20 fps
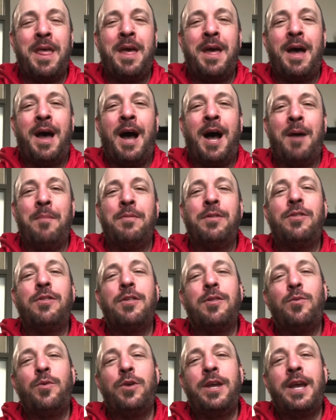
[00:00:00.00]
So this
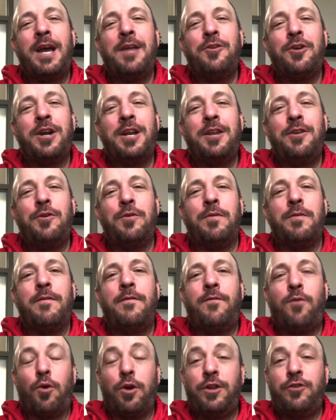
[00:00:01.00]
is what you guys are going to do.
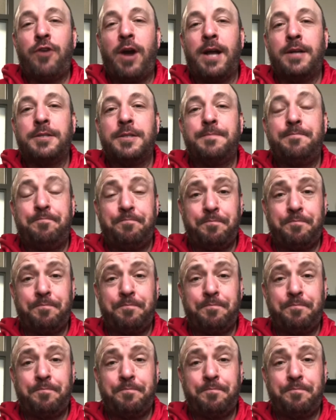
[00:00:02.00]
40 trials.